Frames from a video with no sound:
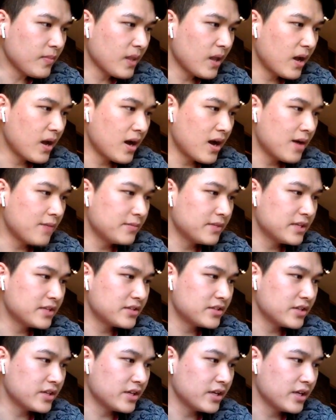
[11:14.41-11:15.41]
Let's
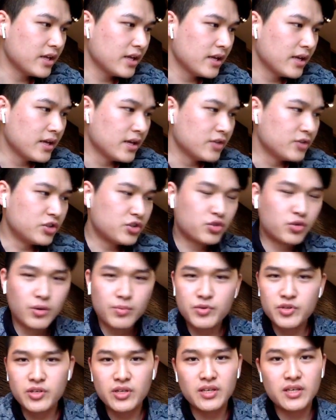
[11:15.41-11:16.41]
see,
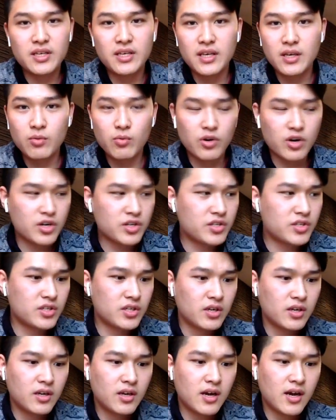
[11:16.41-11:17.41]
description and keywords.
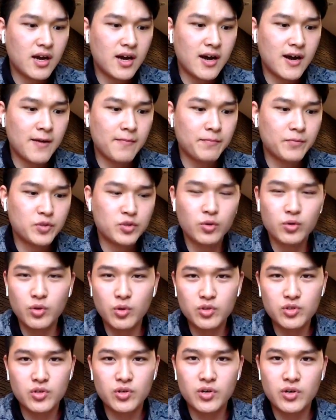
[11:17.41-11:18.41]
So
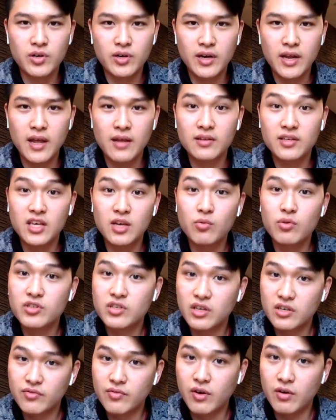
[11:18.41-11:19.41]
those are, again, keywords
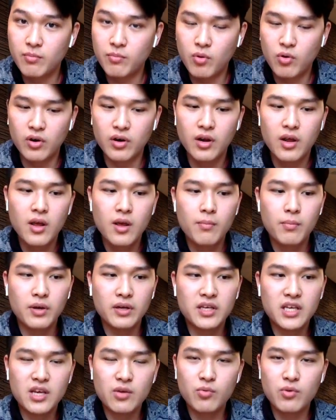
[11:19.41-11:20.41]
are actually very important, but
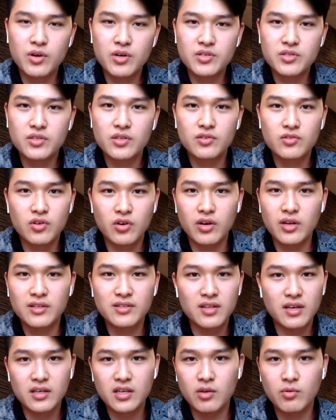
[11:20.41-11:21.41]
keywords, sorry, it's
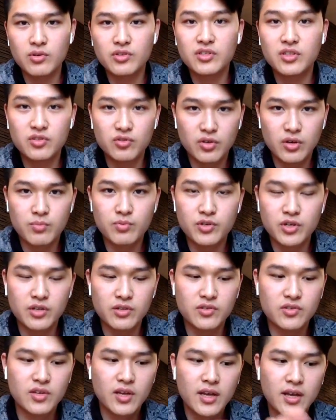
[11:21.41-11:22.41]
not keywords,
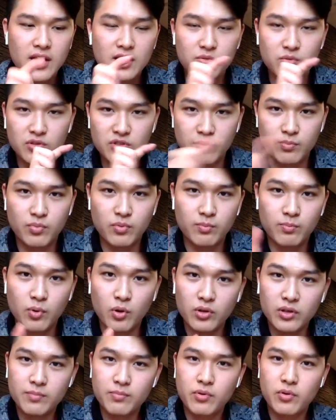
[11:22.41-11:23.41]
descriptions as well as the
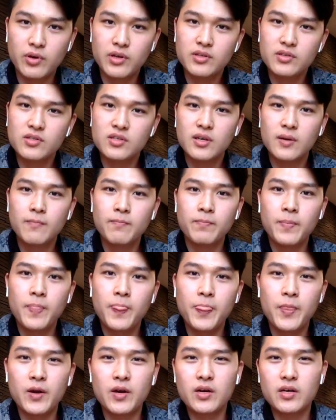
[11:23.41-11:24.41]
bullet points,
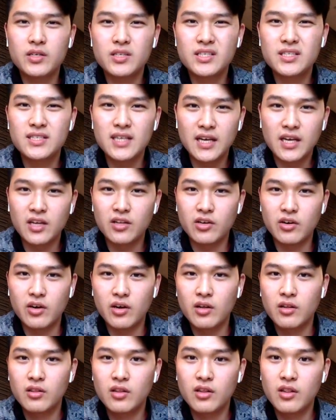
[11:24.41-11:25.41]
they're secondary.
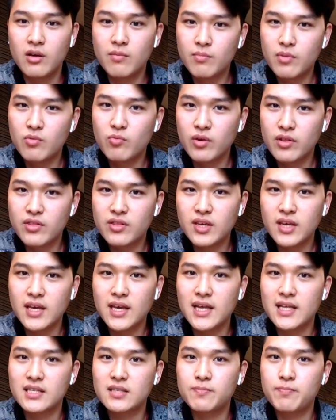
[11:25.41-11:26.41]
The number one thing,
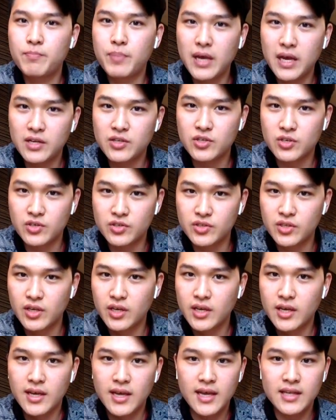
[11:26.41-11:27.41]
it's pictures.
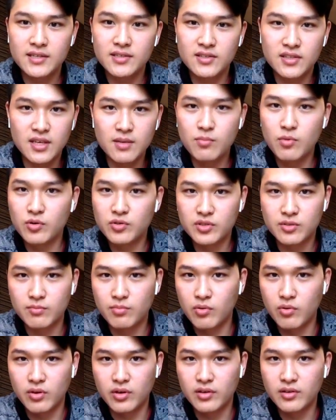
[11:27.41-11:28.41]
It's the most
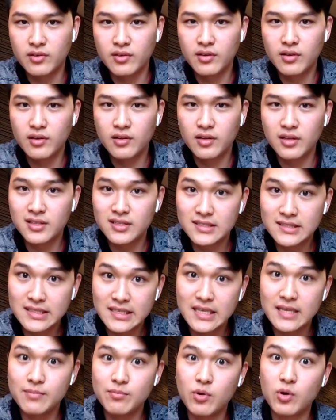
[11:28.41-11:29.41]
important. It's
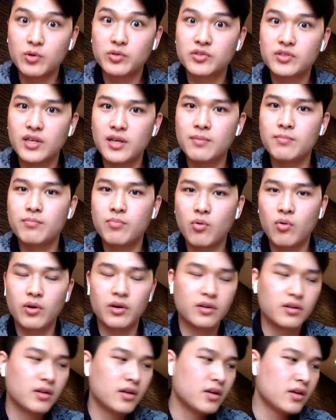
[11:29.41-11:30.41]
the most
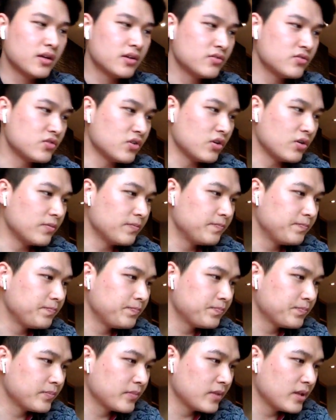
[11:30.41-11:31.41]
important. So,
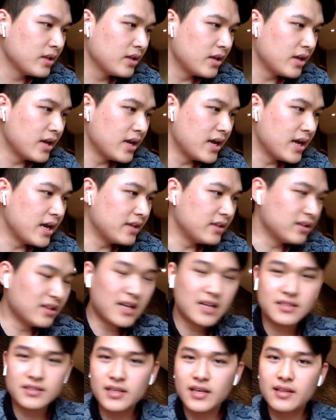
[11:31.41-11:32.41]
and the
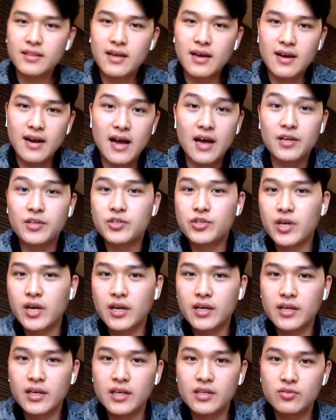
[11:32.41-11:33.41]
last thing that I
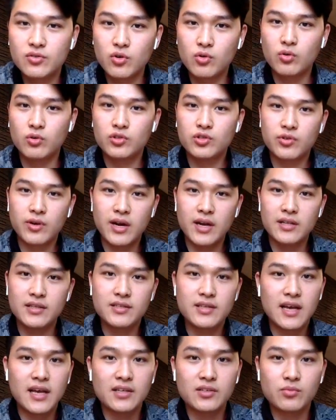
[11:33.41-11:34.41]
check is Google Trends
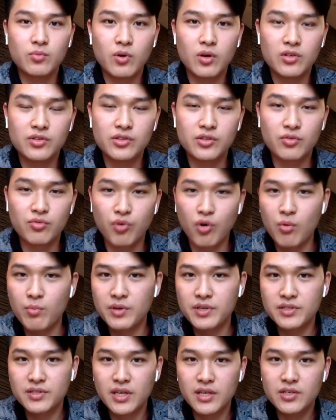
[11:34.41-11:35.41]
as well as a Chrome
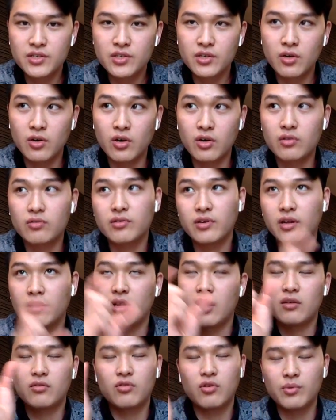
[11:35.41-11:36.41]
extension, or
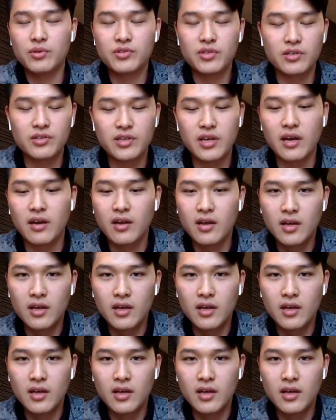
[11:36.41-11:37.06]
not Chrome extension, yeah.